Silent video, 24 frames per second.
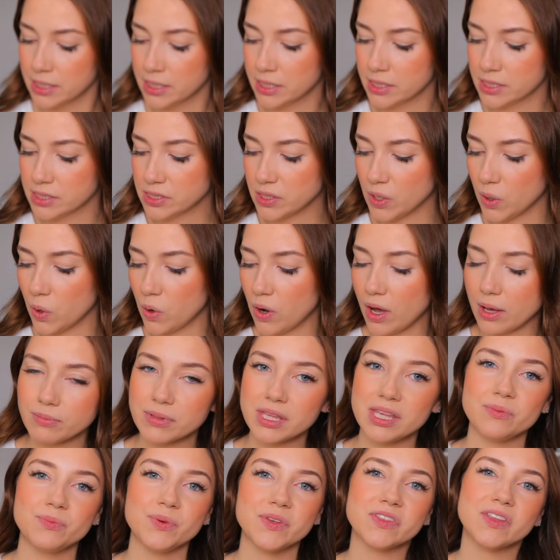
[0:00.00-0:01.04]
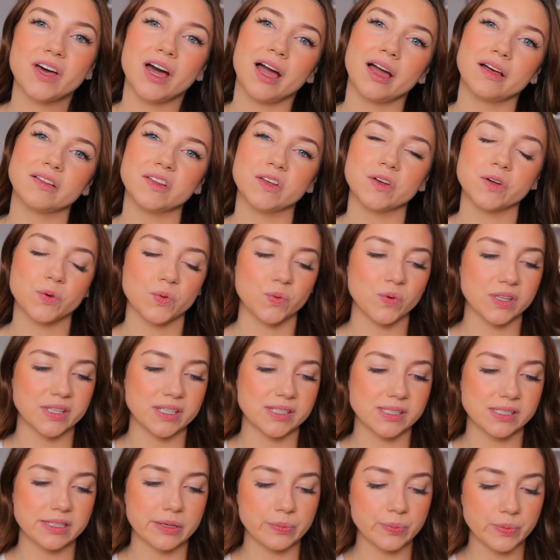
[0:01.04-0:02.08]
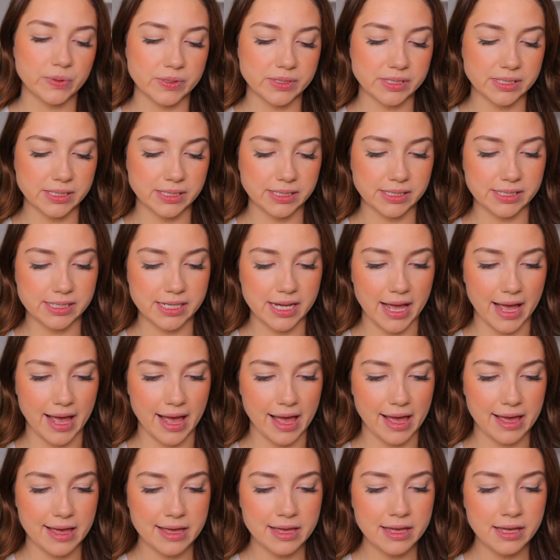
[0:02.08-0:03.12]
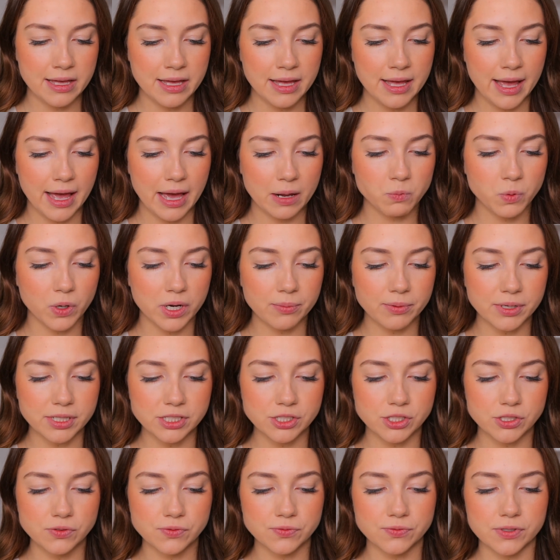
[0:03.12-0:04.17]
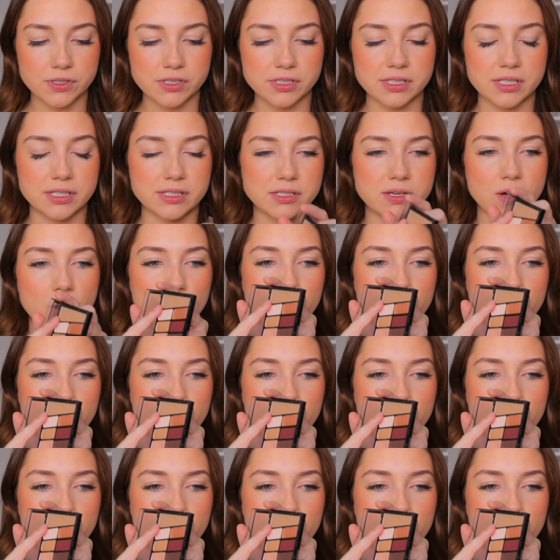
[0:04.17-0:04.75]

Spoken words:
So I'm keeping the eye look really simple today. And what I'm going to do first is go